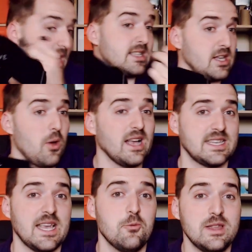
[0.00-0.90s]
as I
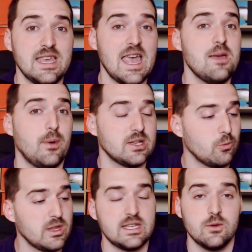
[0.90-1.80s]
say, with the earbuds,
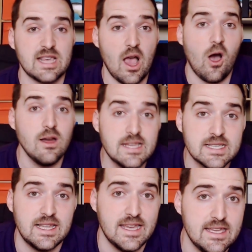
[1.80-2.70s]
what they do is they
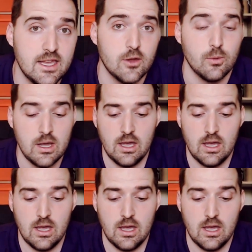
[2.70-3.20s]
isolate you.